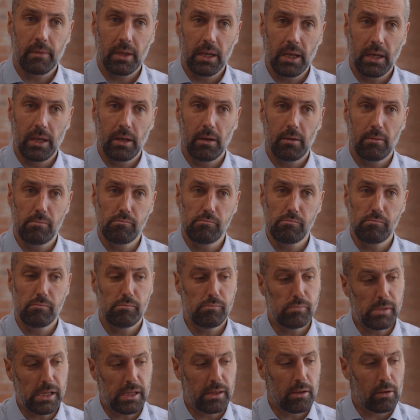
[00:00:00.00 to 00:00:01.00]
in
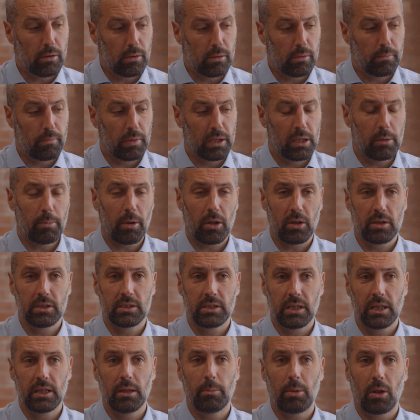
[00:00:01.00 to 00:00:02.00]
the
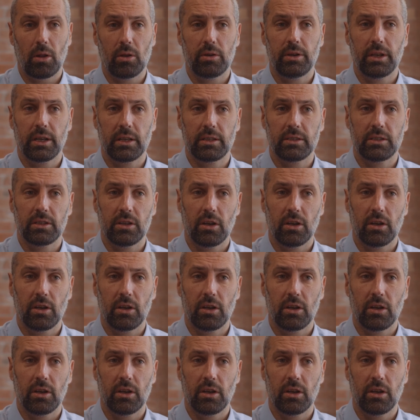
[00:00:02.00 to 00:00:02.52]
policy and the politics